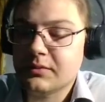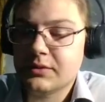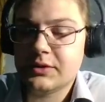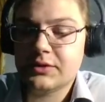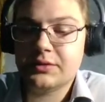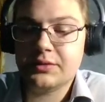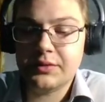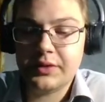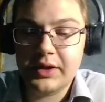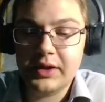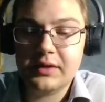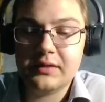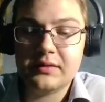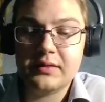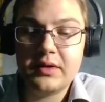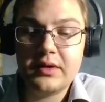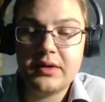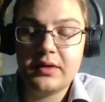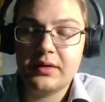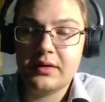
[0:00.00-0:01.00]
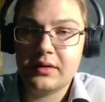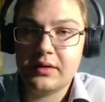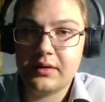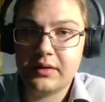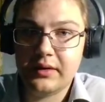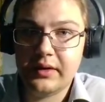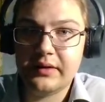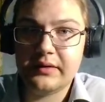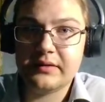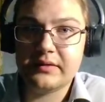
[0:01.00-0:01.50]
to get
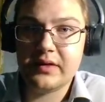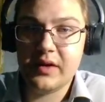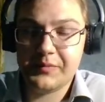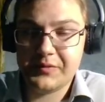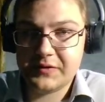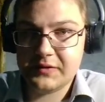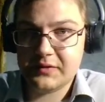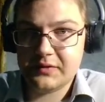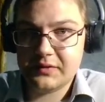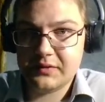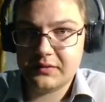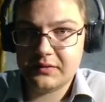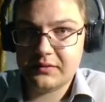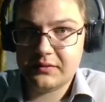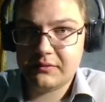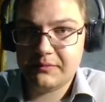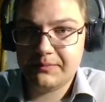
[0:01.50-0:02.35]
these substances.